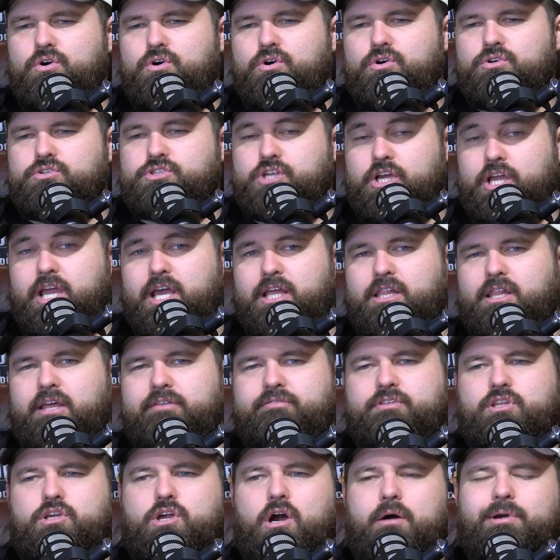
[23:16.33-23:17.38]
So yeah, leave
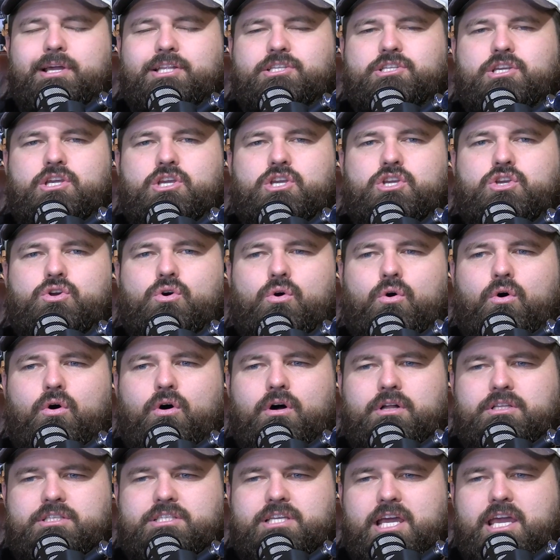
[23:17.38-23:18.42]
in the comments
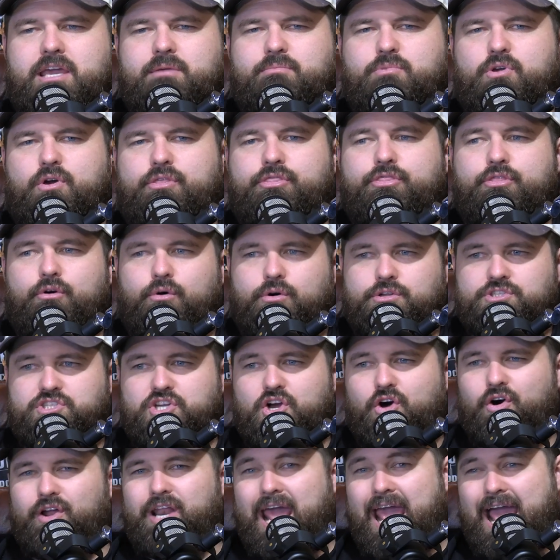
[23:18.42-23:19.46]
your team, your thoughts
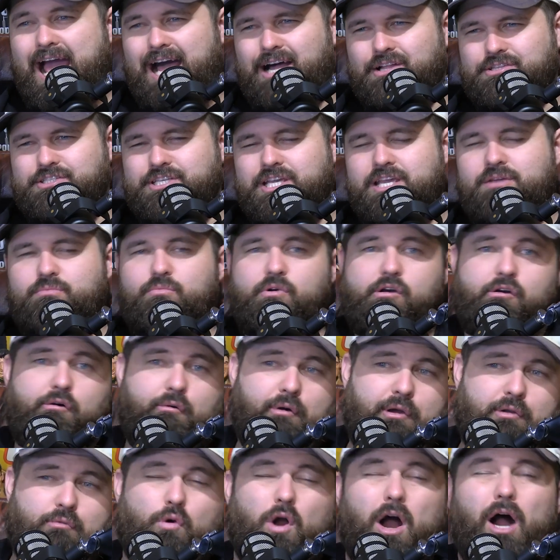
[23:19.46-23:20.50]
on our team, where we
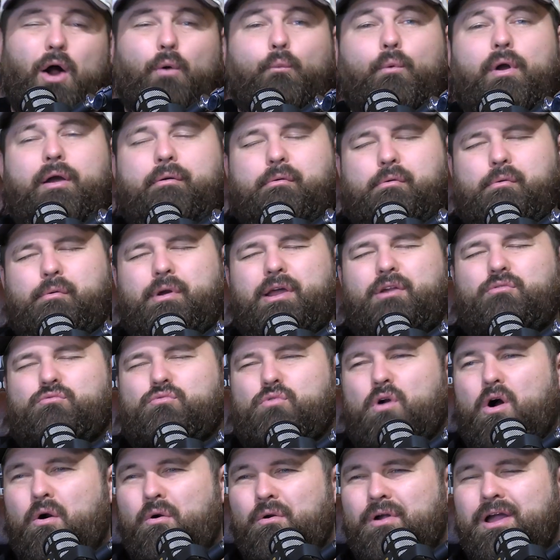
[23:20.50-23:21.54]
went right, where we went
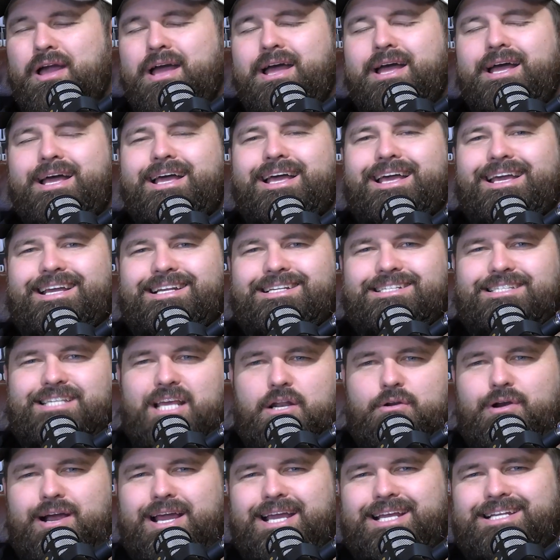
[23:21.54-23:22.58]
wrong,
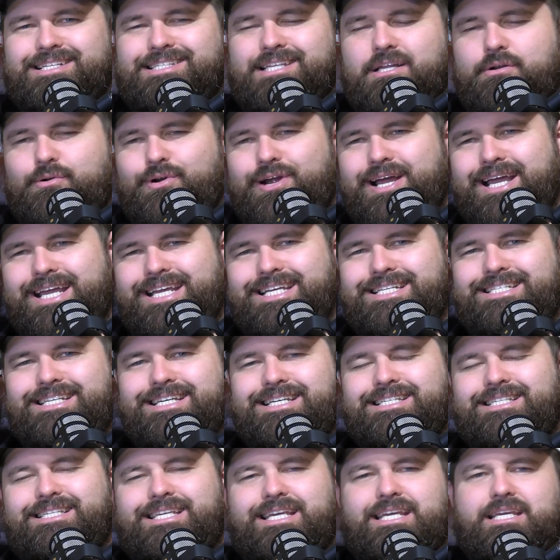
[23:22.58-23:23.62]
etc., etc.,
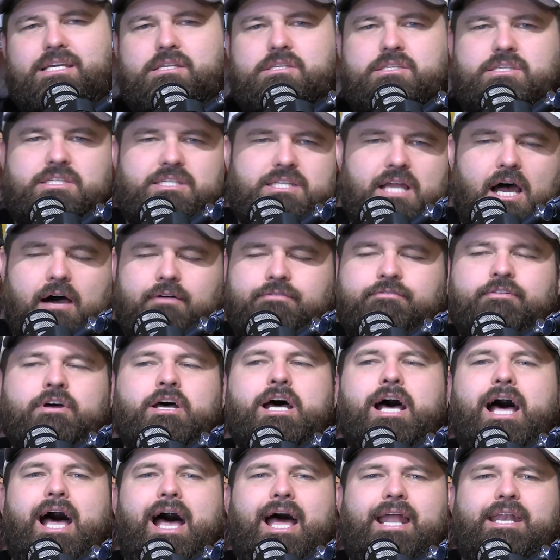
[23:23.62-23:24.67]
and
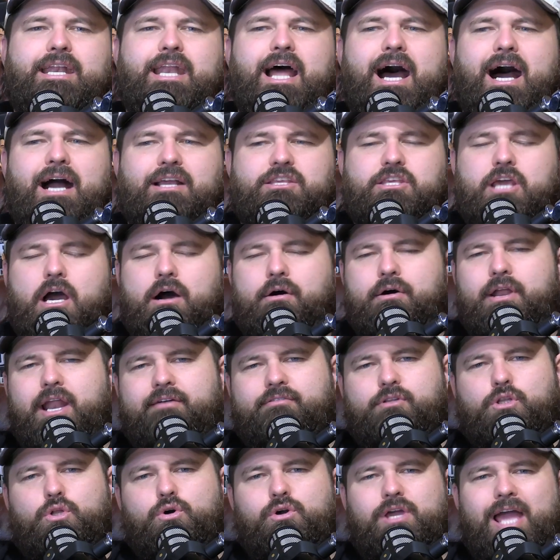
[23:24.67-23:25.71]
stuff. And go and
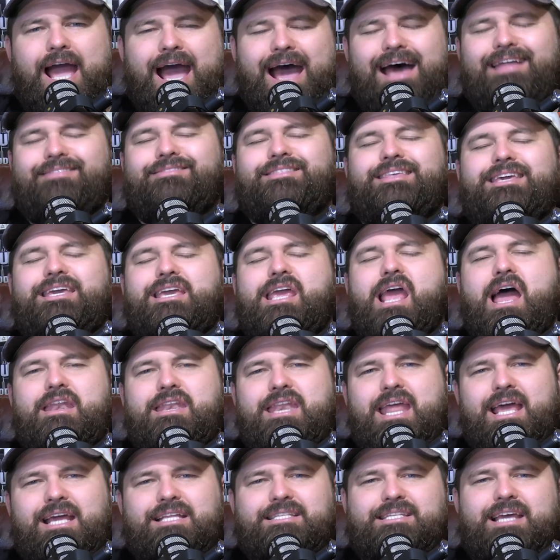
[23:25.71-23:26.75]
have a look at the
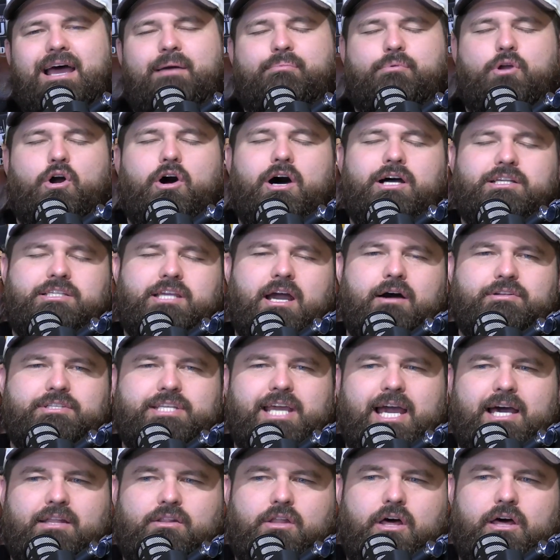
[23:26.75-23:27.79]
Neds app, guys. Go and
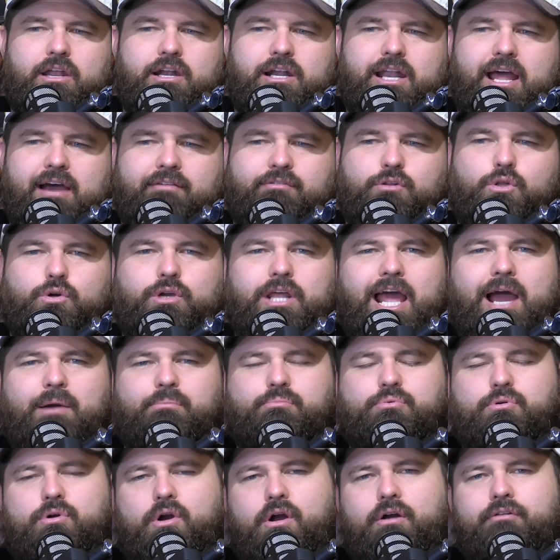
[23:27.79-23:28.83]
download it. Have a look at our
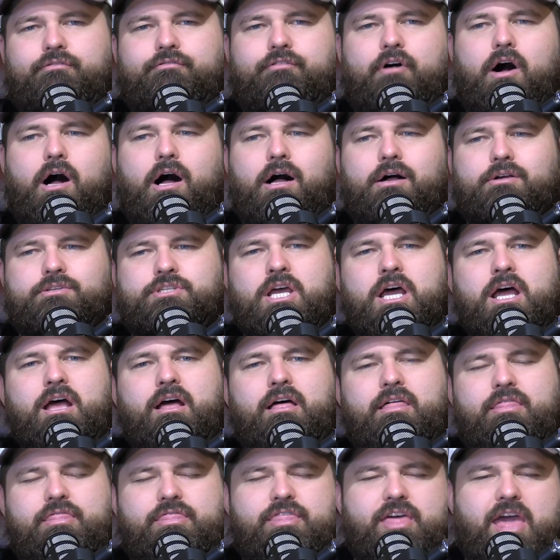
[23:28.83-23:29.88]
profiles
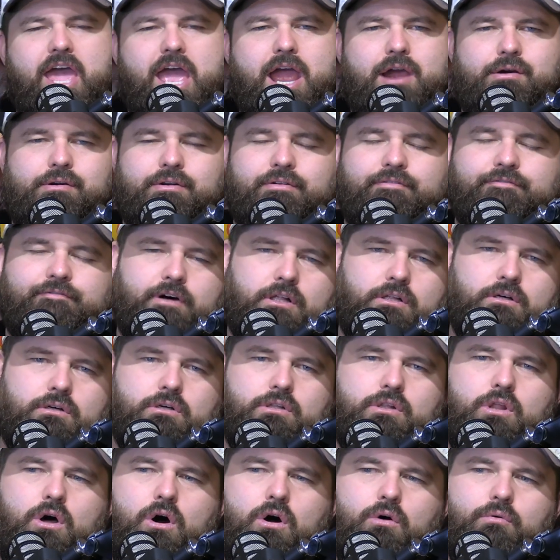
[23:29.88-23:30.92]
there and follow
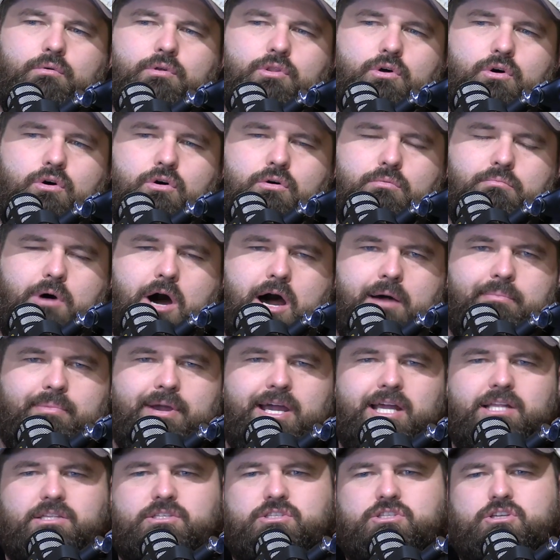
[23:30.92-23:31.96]
along with all my
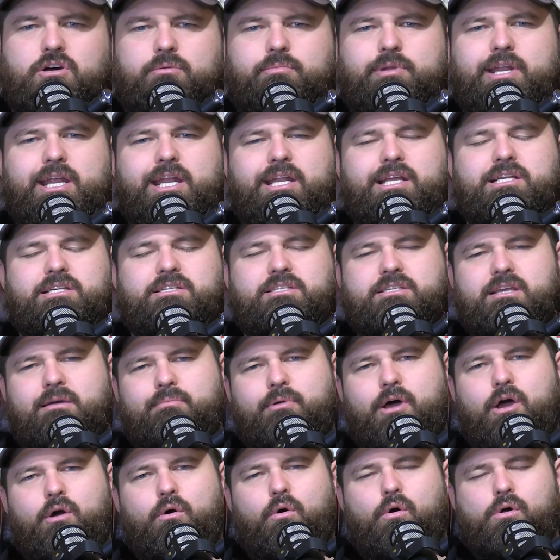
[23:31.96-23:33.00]
bets, Tom and Eddie,
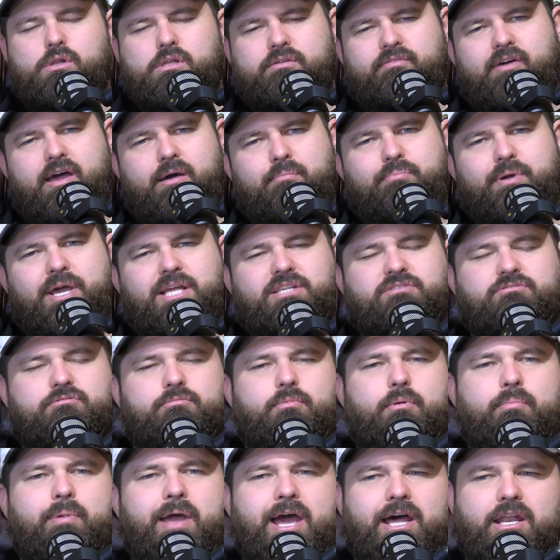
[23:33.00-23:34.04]
Sebo, all of our bets
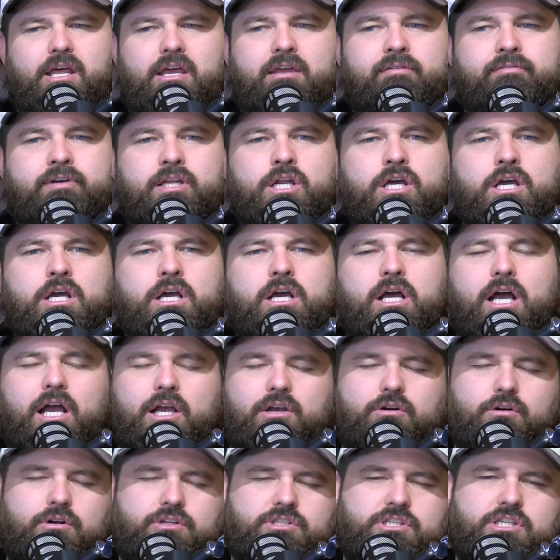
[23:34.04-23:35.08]
from about even
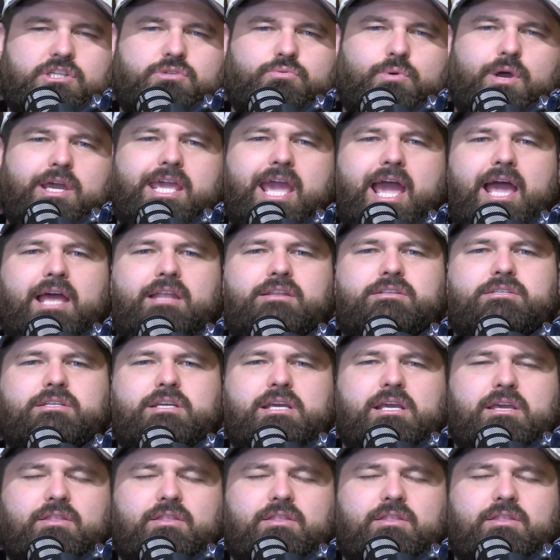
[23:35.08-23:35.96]
across this weekend in